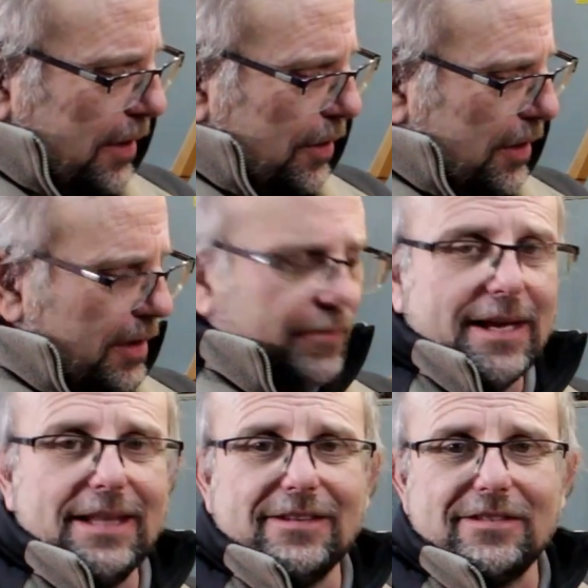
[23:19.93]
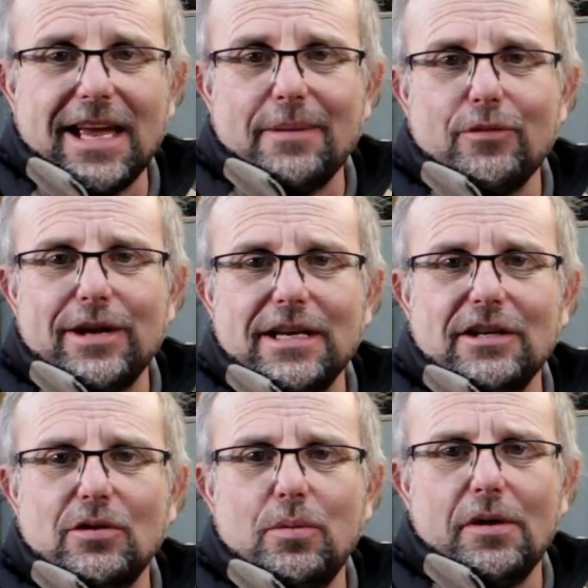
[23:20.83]
You never get the same reading
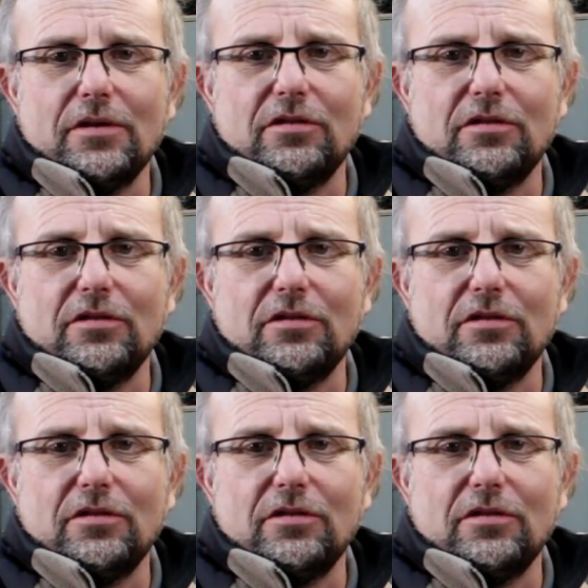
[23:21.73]
twice.